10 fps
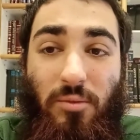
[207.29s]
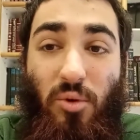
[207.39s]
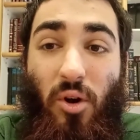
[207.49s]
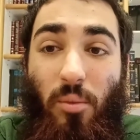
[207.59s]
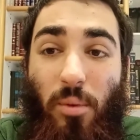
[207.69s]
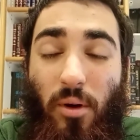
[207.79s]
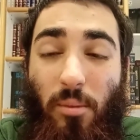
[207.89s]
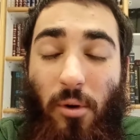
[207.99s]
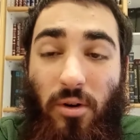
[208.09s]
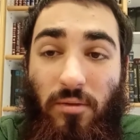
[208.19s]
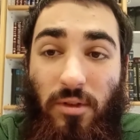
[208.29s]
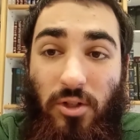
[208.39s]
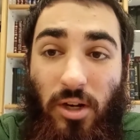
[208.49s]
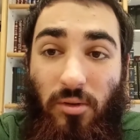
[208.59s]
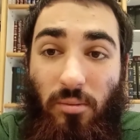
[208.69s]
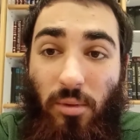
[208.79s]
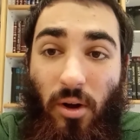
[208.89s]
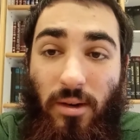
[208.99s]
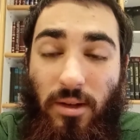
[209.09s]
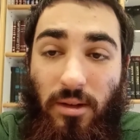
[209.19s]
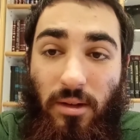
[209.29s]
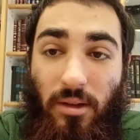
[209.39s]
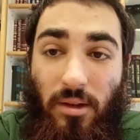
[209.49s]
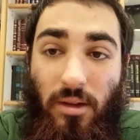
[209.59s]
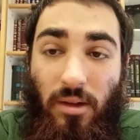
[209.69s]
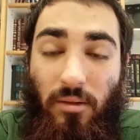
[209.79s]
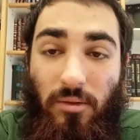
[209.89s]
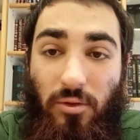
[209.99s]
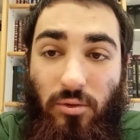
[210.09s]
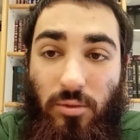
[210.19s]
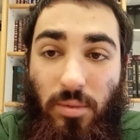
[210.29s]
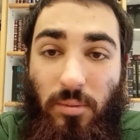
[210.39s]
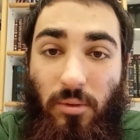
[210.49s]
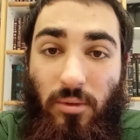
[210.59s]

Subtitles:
We're all part of the general body of the Jewish people.